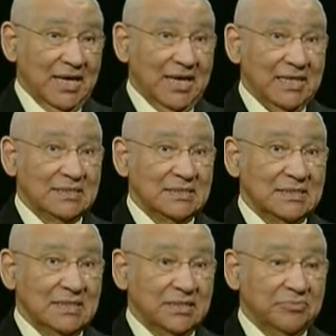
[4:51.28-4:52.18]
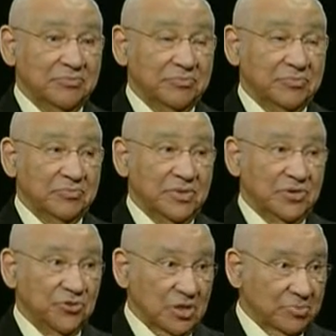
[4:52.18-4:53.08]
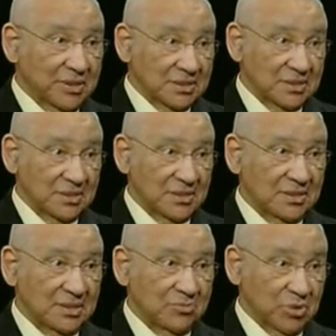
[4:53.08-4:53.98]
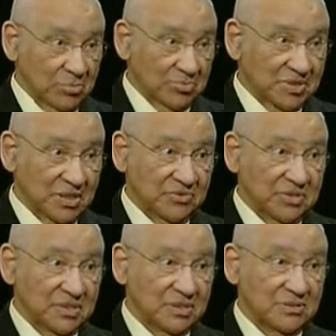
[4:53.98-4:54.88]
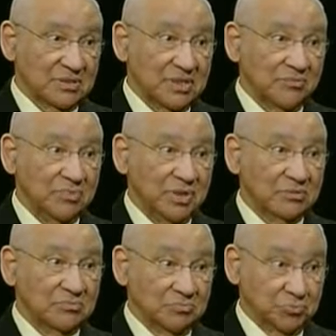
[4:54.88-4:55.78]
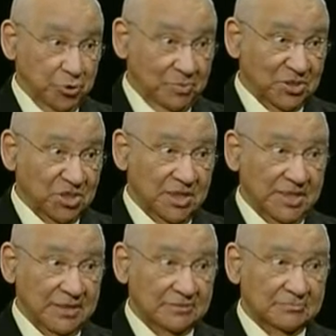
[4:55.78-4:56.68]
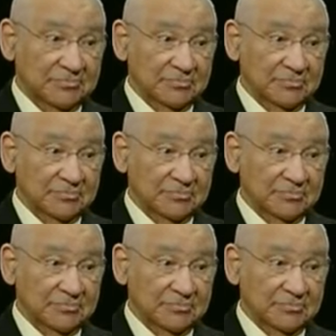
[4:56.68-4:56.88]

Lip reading: And their thought processes and problem-solving skills have been pretty much alike.